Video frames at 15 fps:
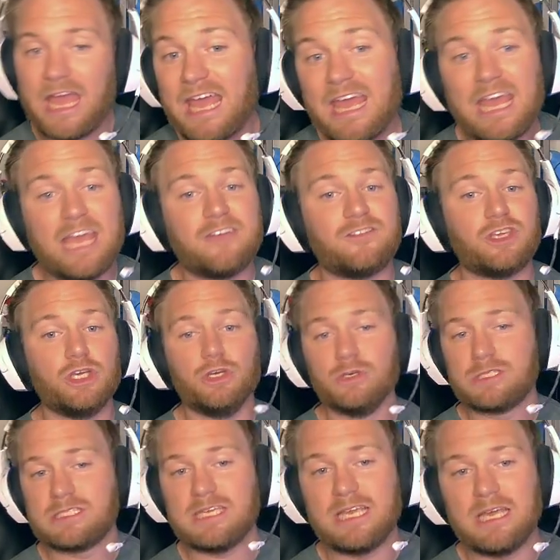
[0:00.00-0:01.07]
If you
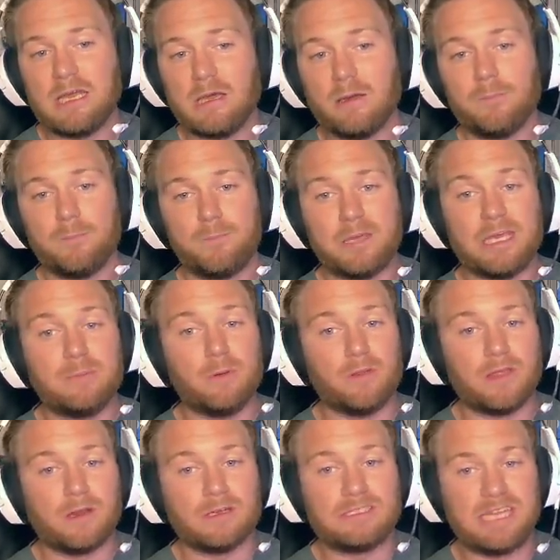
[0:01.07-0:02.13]
see people that
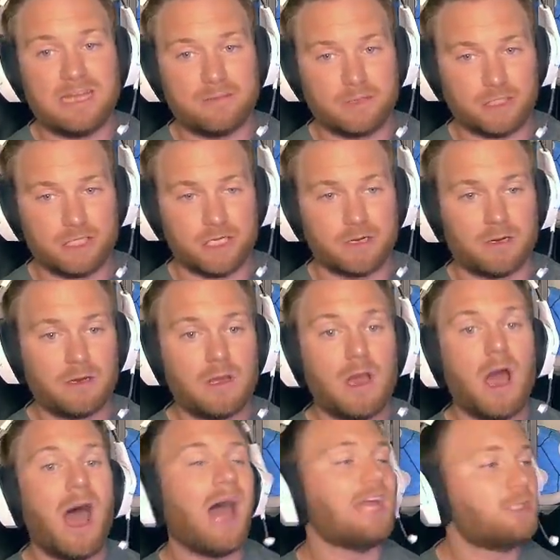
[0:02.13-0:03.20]
are damaged here,
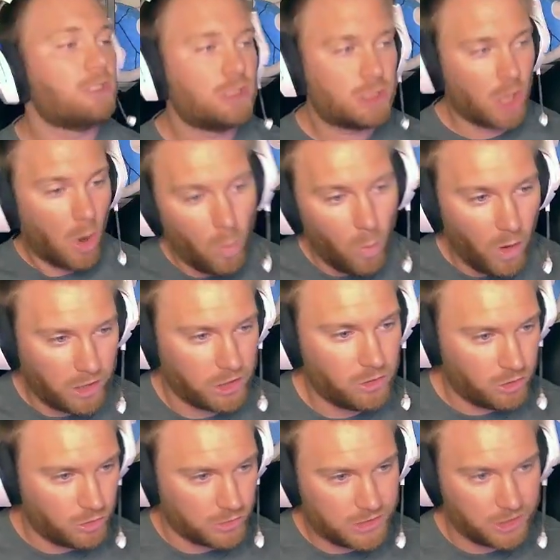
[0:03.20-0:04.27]
I don't want you
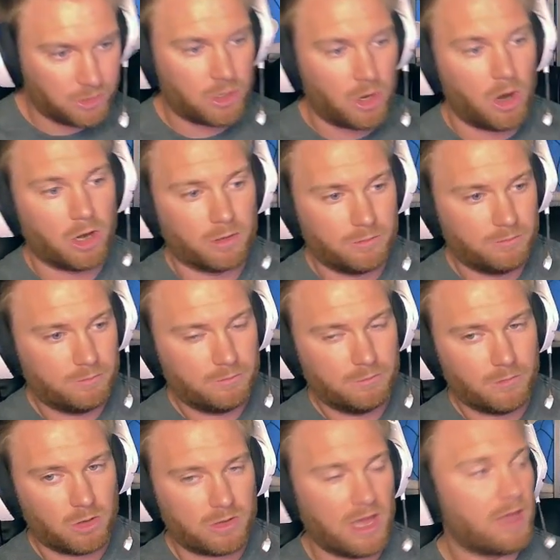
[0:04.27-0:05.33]
using your card,
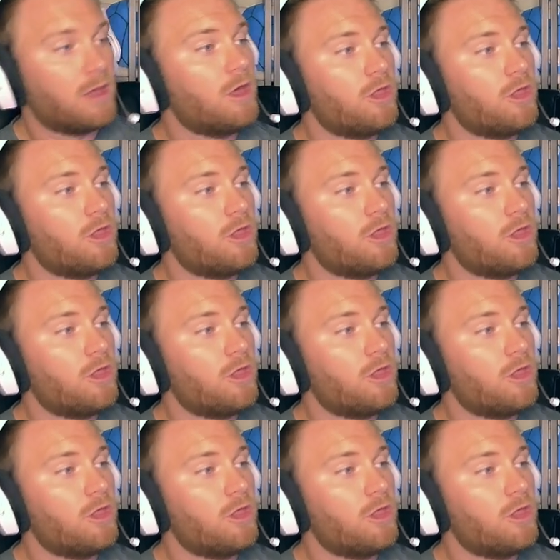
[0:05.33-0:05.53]
okay?